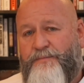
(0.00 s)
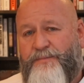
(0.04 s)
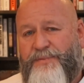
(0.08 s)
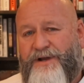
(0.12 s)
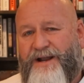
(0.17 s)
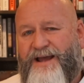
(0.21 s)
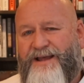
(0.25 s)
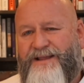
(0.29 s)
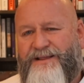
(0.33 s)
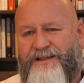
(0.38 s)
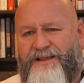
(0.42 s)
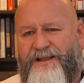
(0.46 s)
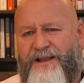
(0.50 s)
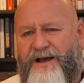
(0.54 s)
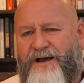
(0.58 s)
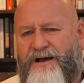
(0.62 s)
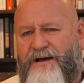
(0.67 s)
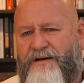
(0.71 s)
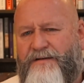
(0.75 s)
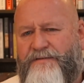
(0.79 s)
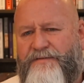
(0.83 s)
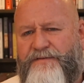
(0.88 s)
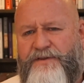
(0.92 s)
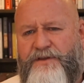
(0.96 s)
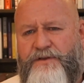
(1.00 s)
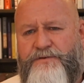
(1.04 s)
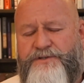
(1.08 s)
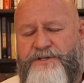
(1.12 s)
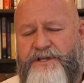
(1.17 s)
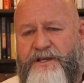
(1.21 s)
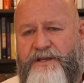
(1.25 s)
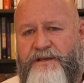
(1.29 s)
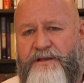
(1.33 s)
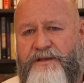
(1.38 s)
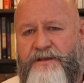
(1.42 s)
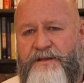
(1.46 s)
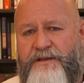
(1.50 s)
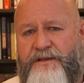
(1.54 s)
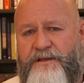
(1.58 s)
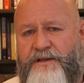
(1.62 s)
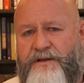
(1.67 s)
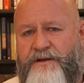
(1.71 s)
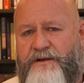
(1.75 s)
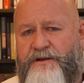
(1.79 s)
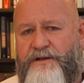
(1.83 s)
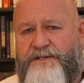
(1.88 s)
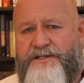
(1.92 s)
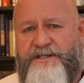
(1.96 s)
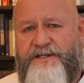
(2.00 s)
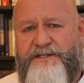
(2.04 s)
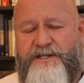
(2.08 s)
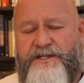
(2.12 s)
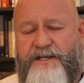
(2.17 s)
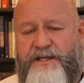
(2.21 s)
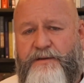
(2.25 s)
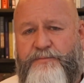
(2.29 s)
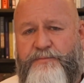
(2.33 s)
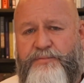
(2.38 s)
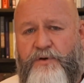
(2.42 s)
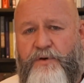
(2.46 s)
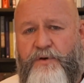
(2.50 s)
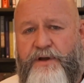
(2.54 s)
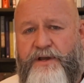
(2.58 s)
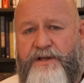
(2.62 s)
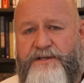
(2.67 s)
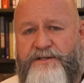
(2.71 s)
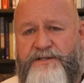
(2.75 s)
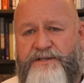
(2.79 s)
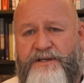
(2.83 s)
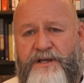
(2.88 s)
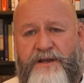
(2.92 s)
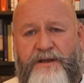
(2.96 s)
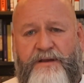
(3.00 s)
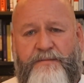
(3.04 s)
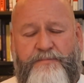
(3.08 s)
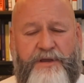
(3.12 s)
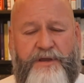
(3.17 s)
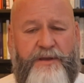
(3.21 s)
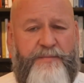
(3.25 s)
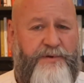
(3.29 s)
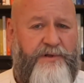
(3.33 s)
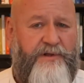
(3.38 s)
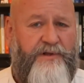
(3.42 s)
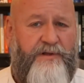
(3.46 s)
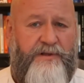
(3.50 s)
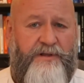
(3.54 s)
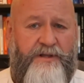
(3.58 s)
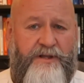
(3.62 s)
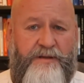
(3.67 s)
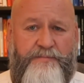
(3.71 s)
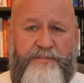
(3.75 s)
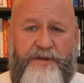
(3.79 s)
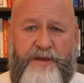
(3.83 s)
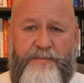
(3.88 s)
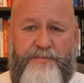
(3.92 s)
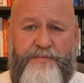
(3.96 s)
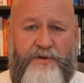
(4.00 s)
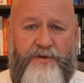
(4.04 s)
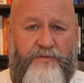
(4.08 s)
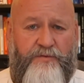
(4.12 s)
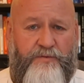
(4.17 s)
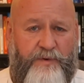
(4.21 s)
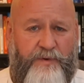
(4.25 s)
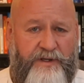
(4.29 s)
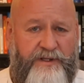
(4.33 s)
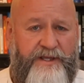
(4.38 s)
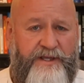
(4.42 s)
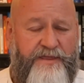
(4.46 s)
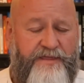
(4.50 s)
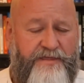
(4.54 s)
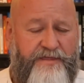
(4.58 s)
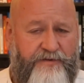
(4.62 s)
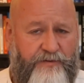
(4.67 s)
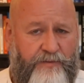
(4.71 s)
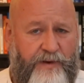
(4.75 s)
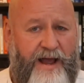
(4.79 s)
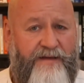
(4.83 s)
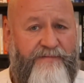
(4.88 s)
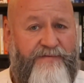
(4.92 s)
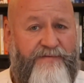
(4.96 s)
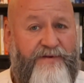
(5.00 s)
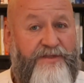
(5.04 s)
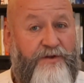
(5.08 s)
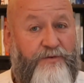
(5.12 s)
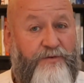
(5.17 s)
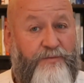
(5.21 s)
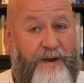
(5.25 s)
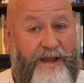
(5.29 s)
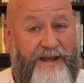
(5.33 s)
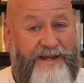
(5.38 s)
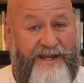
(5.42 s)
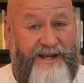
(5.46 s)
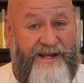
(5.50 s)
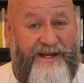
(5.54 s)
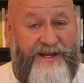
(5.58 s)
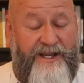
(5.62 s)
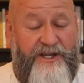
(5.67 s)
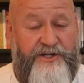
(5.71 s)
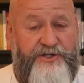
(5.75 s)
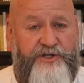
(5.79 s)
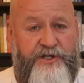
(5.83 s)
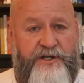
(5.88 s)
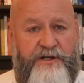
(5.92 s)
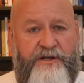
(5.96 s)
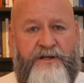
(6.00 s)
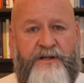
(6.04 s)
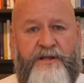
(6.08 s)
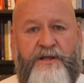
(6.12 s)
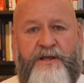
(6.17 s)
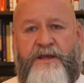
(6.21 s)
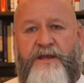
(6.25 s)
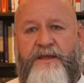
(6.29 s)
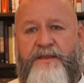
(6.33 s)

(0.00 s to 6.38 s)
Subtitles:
I love using your existing employees. People really thrive on the recognition.